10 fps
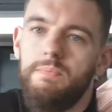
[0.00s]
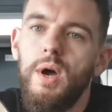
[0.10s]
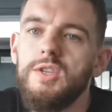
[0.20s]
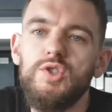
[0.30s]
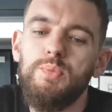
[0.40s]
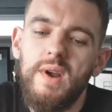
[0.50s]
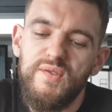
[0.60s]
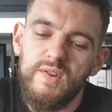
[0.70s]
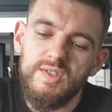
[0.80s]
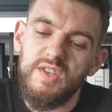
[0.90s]
Personal
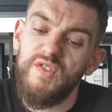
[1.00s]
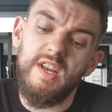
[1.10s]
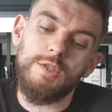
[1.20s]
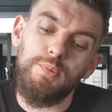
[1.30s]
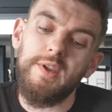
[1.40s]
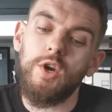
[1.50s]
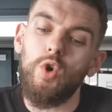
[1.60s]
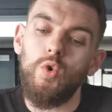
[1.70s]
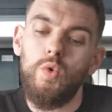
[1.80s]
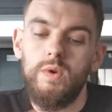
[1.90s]
preference, I think that's pretty
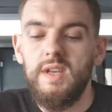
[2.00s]
cool.